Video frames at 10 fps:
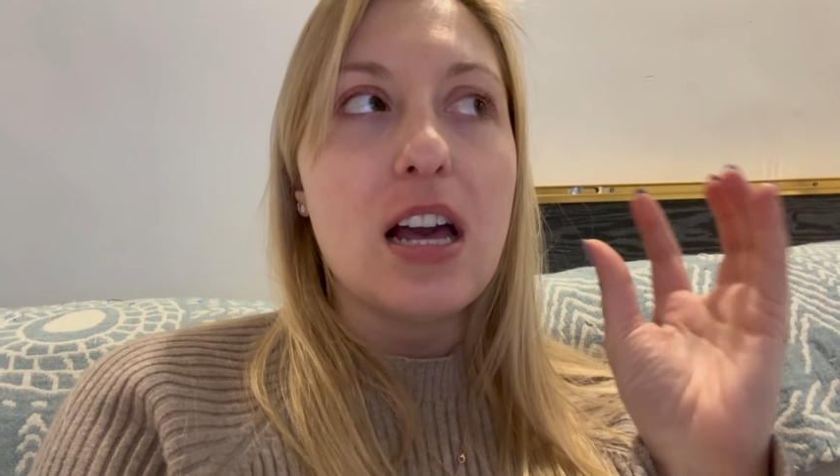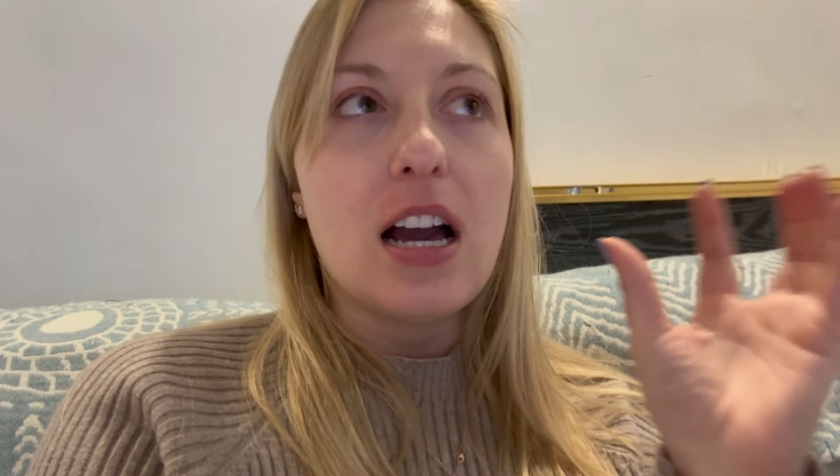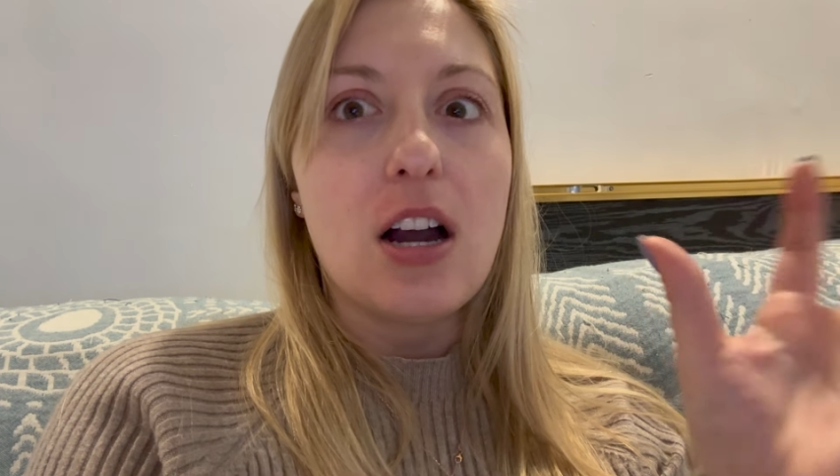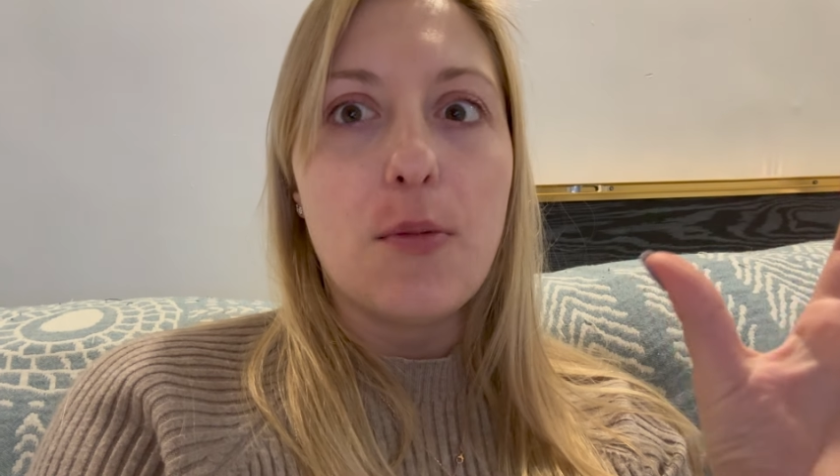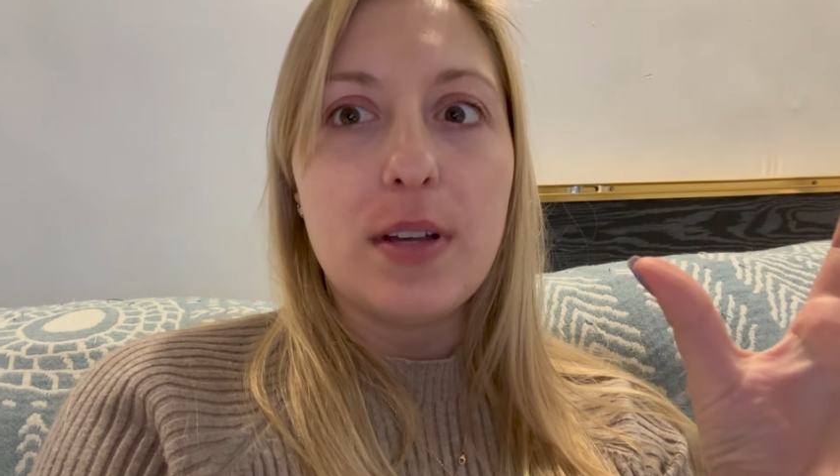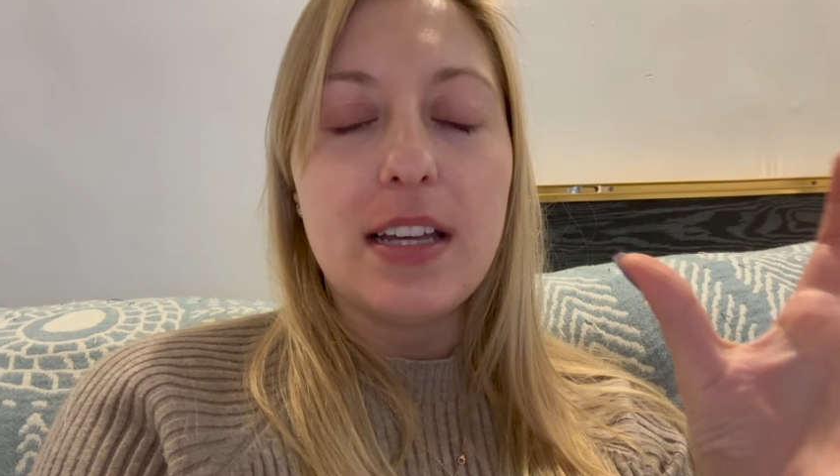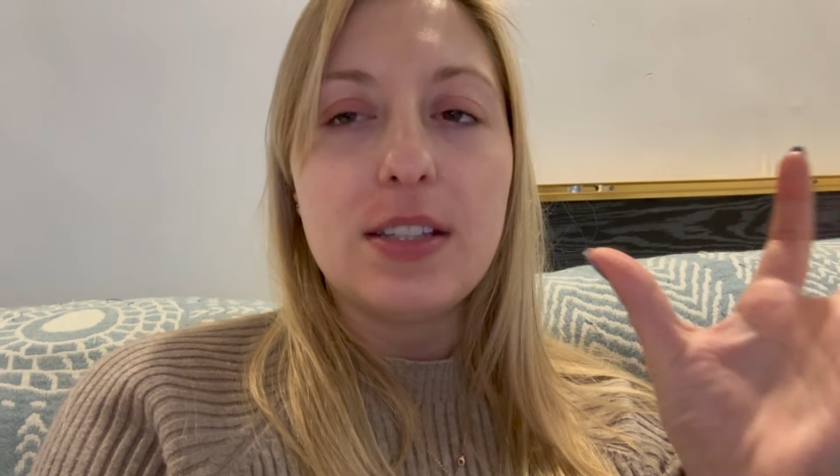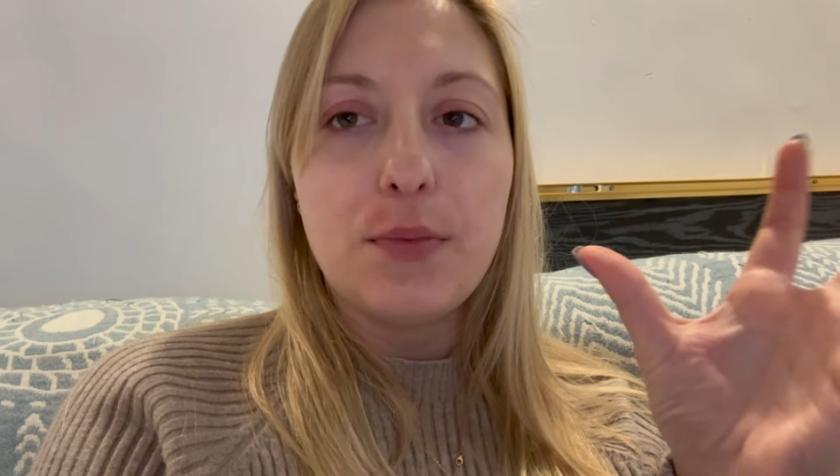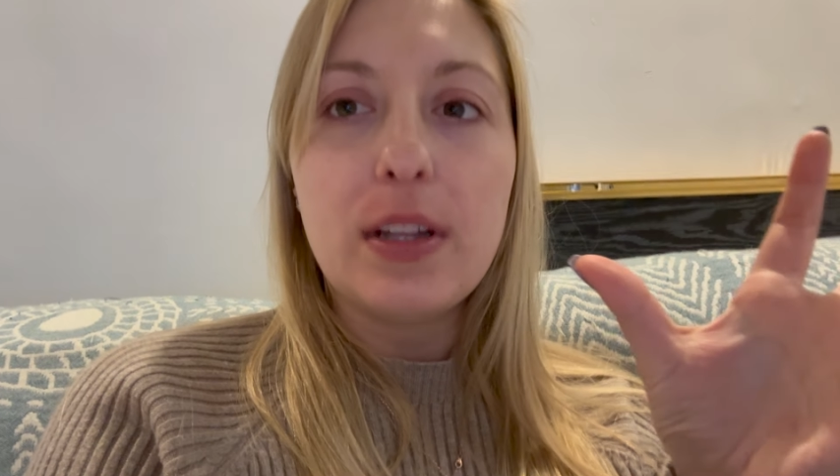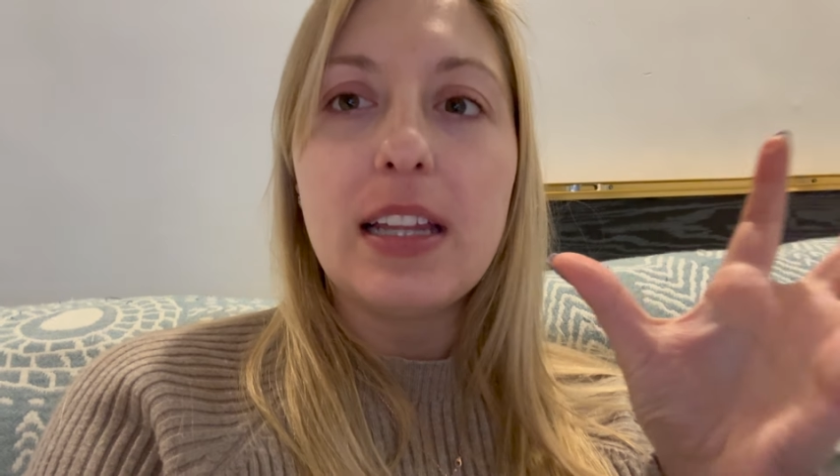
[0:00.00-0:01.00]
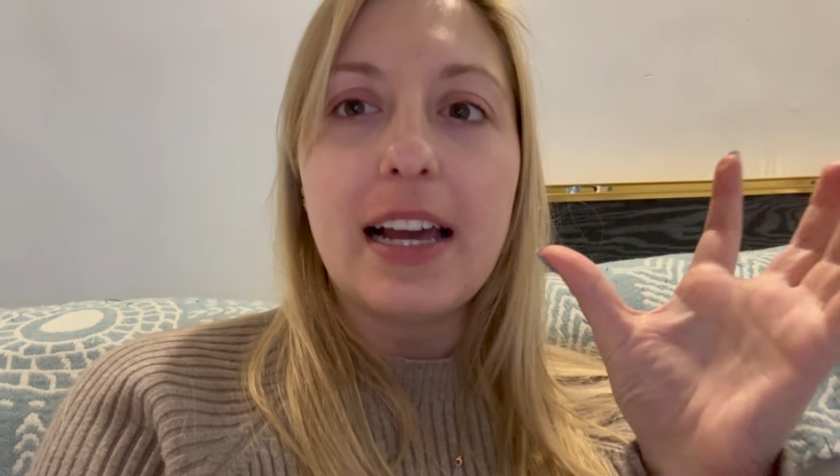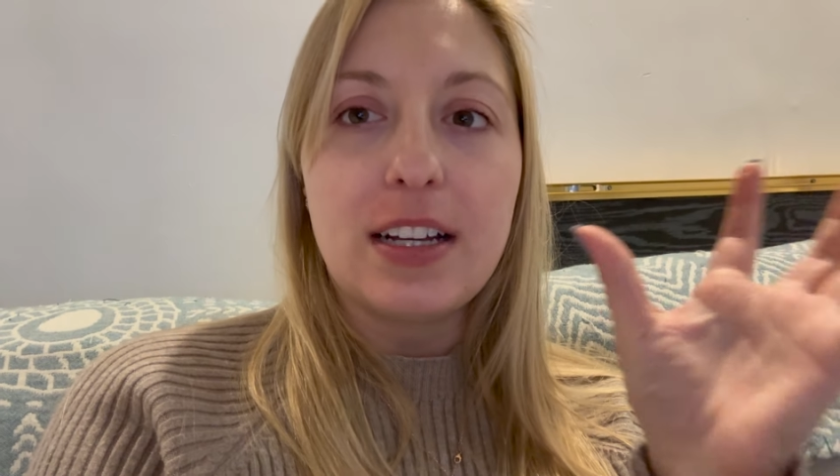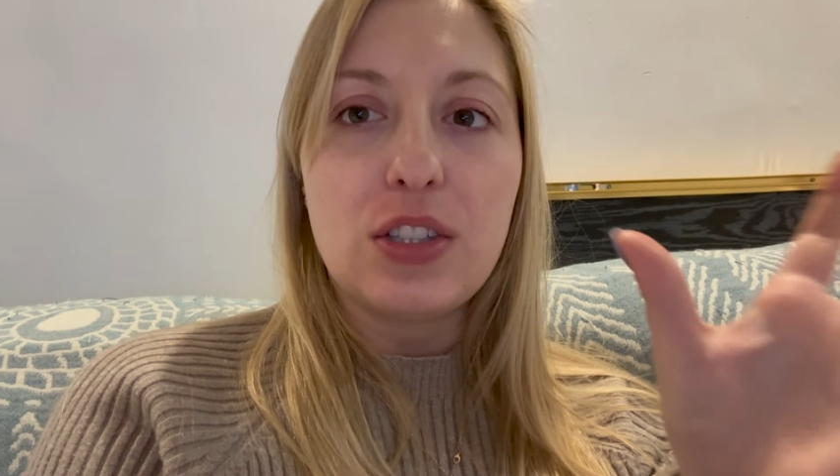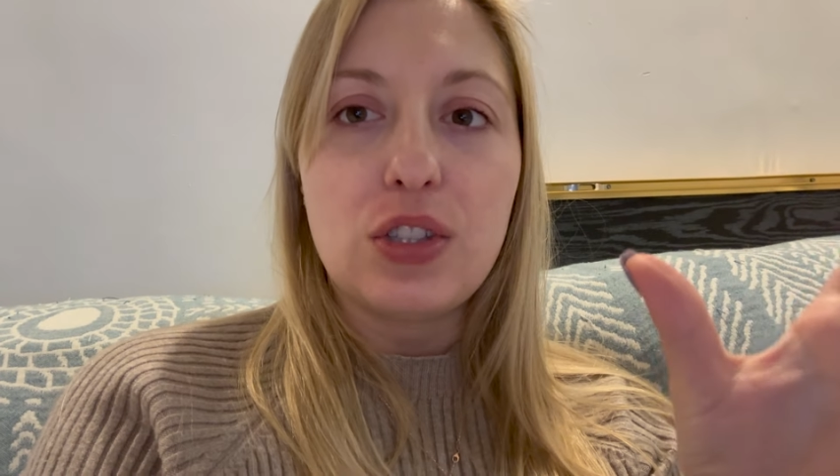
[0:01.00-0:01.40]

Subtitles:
how much it's really like a